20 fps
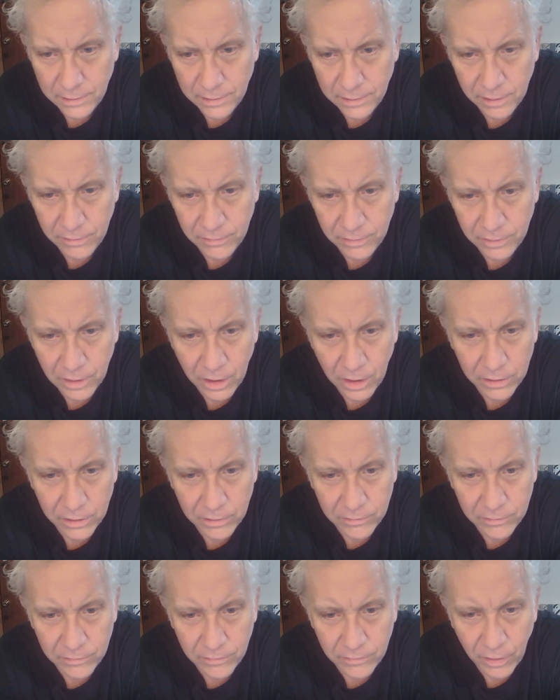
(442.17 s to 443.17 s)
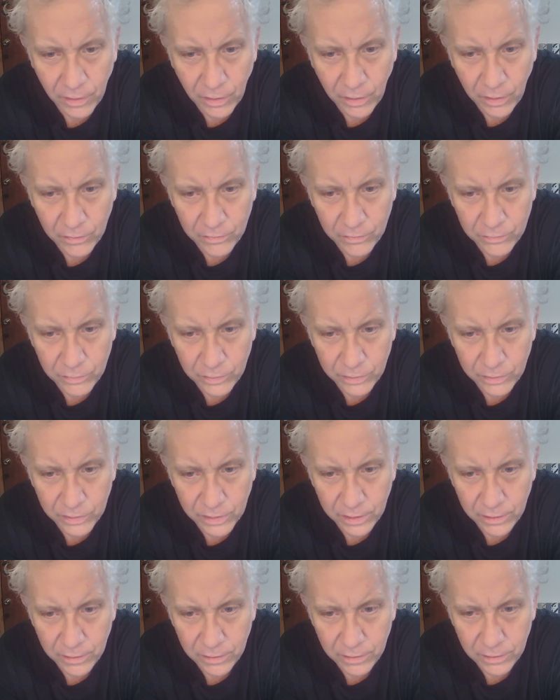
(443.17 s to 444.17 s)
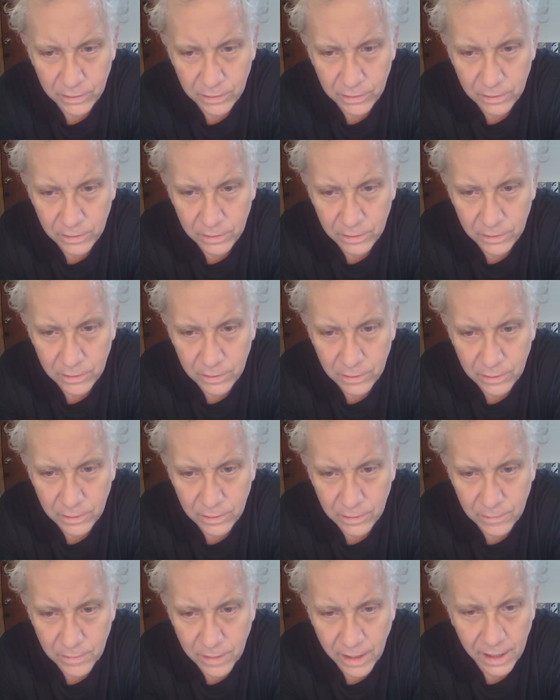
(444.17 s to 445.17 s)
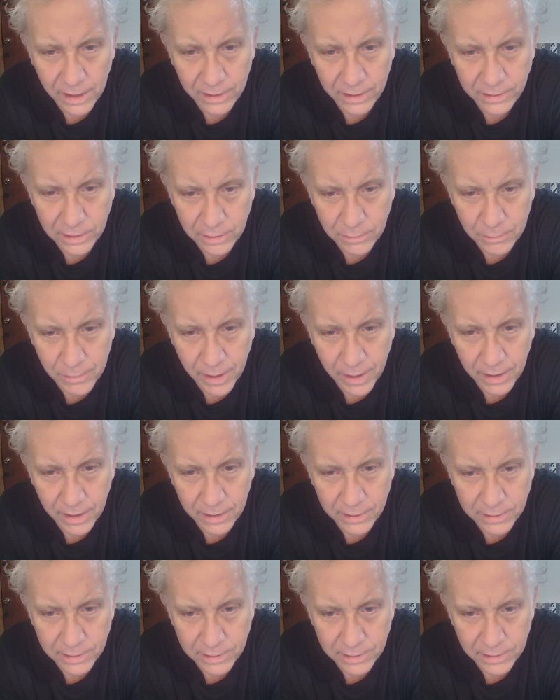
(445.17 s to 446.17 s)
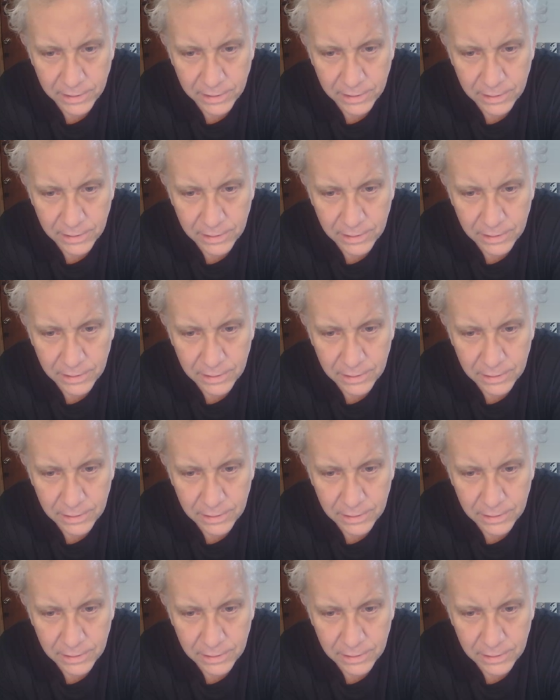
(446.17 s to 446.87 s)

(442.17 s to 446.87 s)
I hadn't even gotten involved with their hanky-panky.